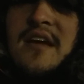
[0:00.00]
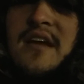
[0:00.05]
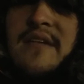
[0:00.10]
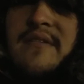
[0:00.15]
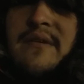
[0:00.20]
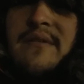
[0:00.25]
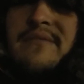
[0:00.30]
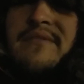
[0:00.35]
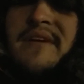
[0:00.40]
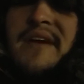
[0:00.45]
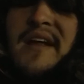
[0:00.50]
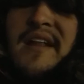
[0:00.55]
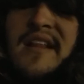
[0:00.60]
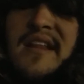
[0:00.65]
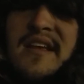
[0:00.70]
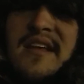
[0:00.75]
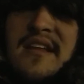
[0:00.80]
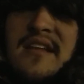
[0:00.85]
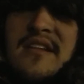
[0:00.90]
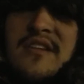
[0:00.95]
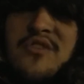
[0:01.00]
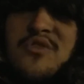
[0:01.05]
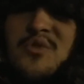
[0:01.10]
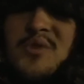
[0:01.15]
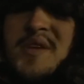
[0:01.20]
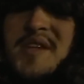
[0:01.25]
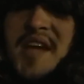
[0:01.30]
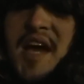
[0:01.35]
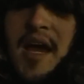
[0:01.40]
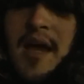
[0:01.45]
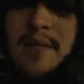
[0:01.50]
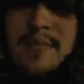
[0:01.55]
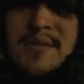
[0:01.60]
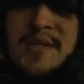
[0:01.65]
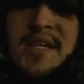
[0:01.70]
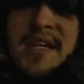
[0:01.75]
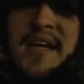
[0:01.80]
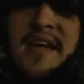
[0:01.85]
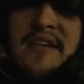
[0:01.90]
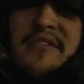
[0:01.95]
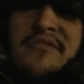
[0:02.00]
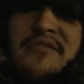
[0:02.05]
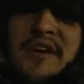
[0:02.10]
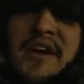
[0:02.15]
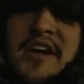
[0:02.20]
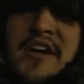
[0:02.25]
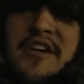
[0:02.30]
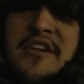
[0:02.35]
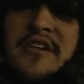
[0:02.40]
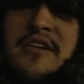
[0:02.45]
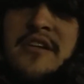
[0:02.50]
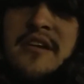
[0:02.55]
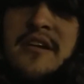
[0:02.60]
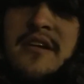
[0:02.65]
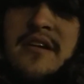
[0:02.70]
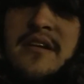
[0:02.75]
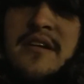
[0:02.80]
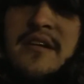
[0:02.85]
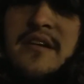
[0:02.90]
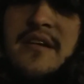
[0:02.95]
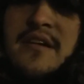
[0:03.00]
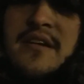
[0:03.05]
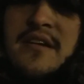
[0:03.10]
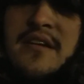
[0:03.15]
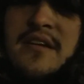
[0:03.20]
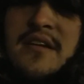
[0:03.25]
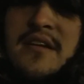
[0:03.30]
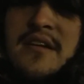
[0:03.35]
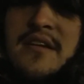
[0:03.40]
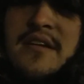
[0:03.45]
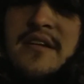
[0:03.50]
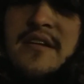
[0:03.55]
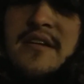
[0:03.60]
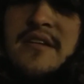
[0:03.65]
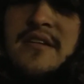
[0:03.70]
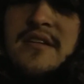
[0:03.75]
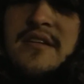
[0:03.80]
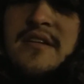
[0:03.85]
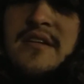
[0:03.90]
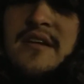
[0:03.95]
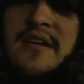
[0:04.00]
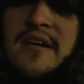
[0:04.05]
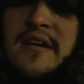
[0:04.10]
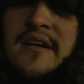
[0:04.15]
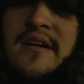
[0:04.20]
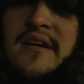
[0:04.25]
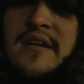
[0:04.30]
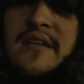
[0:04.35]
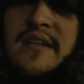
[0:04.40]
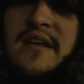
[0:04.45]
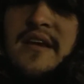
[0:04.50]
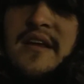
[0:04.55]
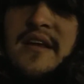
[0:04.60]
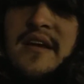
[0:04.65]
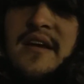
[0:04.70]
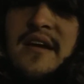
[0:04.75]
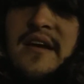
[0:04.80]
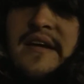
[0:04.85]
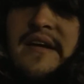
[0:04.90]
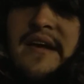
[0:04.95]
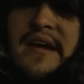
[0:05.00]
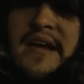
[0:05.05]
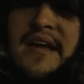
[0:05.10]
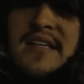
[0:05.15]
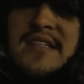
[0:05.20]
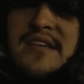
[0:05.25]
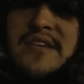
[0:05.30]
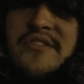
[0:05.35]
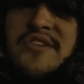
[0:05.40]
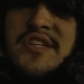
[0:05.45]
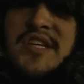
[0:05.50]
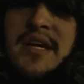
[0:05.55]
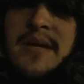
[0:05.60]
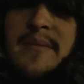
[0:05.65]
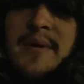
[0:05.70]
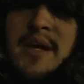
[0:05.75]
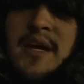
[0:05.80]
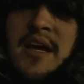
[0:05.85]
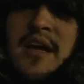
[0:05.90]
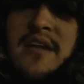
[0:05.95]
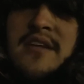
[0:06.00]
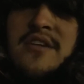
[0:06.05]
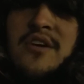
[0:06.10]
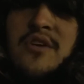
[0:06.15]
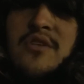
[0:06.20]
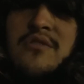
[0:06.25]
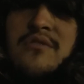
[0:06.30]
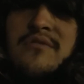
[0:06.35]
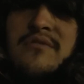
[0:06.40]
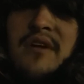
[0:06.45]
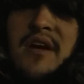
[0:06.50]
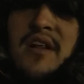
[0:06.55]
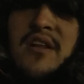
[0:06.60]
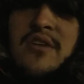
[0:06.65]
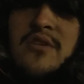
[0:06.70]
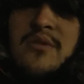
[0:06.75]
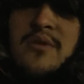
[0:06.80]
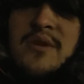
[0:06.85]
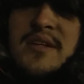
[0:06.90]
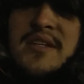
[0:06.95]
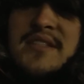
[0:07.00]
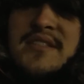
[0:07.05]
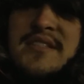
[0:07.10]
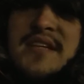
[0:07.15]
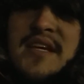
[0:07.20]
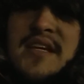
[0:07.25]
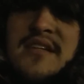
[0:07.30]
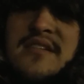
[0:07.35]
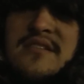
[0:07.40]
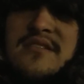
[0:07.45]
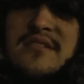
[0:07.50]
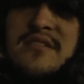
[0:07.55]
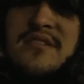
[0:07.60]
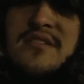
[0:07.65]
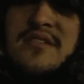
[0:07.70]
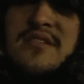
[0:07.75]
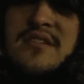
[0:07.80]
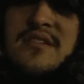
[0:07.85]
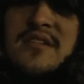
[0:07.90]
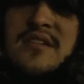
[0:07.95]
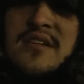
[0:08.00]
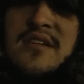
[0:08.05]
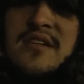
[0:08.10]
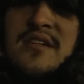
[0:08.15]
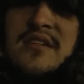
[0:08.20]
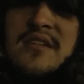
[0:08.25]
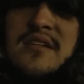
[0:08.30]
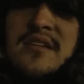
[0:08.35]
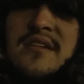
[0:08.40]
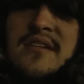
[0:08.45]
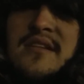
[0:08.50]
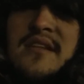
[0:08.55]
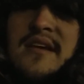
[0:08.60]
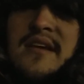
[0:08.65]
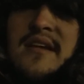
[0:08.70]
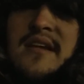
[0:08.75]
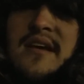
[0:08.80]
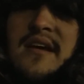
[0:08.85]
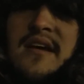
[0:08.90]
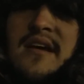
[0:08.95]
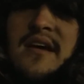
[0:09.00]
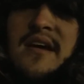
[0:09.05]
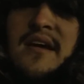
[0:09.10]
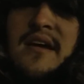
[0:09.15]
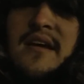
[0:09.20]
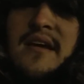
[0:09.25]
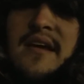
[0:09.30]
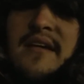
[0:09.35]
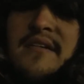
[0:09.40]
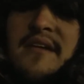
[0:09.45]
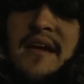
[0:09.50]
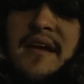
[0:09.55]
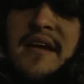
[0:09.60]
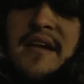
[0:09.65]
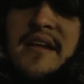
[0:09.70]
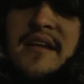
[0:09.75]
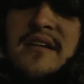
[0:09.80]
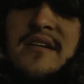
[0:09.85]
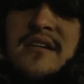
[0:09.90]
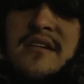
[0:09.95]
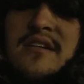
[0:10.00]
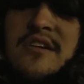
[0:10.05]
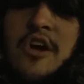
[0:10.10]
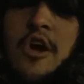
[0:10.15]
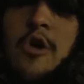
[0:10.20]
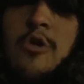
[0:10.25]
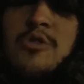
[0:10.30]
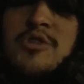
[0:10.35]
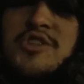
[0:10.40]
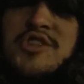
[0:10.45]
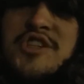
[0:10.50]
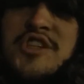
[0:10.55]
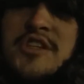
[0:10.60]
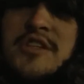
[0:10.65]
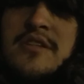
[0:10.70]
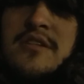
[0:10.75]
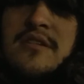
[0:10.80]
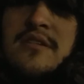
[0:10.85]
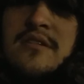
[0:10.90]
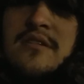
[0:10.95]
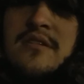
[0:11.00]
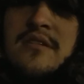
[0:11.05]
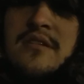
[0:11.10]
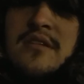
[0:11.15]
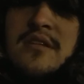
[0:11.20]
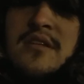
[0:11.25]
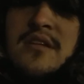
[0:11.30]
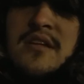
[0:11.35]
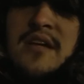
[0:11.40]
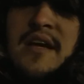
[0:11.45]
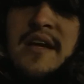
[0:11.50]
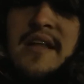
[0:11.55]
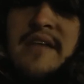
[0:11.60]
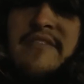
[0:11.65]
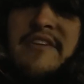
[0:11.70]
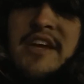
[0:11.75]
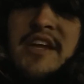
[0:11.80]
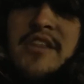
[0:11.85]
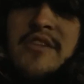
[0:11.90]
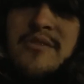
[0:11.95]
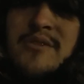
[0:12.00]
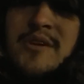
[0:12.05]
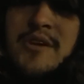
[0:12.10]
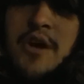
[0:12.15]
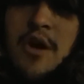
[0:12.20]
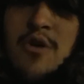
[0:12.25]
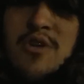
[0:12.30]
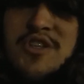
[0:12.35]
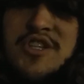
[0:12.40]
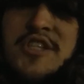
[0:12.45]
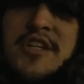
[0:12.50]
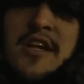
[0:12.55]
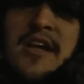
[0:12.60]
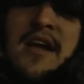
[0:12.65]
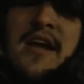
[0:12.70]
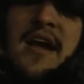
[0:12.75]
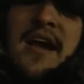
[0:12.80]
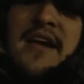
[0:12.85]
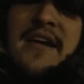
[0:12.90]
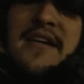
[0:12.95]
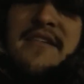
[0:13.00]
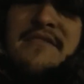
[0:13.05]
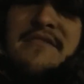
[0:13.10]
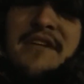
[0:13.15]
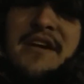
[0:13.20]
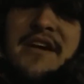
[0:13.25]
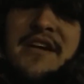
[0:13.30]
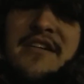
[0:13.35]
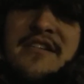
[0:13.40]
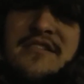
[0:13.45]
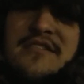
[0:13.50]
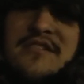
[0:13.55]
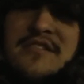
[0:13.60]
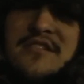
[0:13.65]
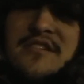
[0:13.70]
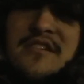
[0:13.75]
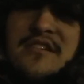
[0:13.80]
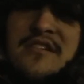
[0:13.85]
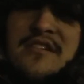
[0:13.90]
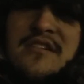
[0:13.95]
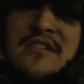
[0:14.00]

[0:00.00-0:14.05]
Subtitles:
and if I fail it 3 times, then I get fired. Yeah, and then I guess every time I don't follow what he says, then I get a coaching, and if I get 3 coaching, I get fired. So